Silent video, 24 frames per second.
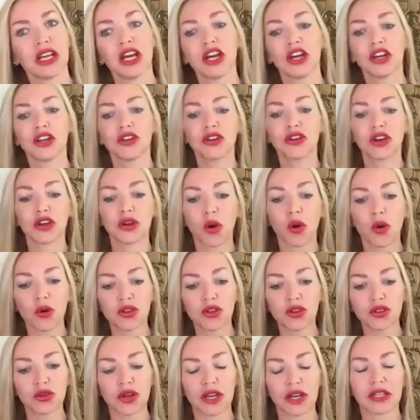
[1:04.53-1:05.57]
you can always
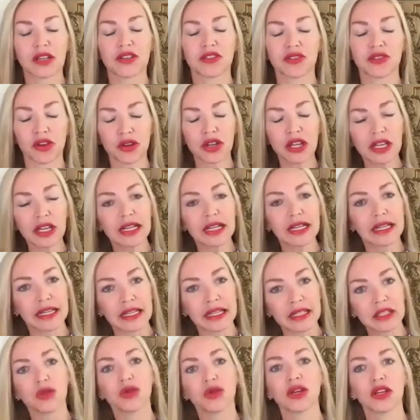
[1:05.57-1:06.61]
create a very clean
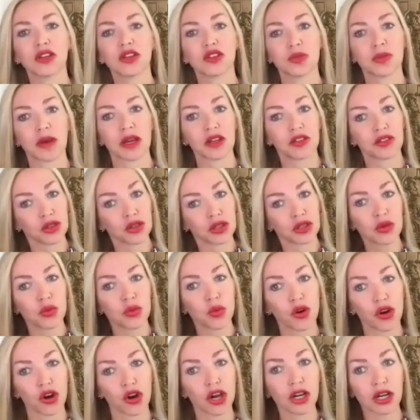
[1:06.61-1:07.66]
looking space so you can
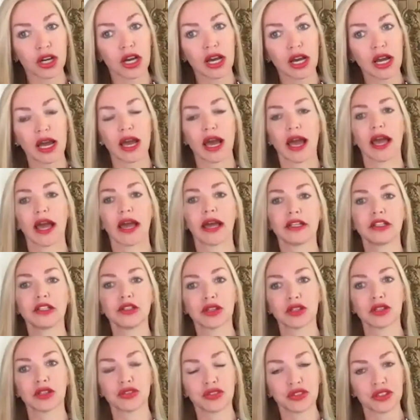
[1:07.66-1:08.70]
work and you can
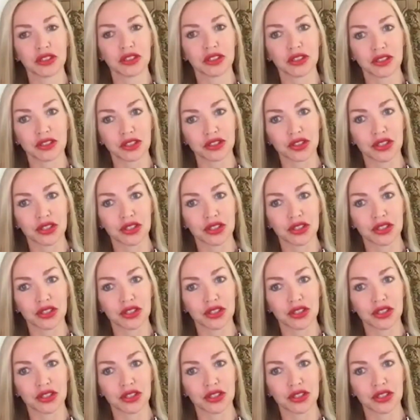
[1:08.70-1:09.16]
feel that you can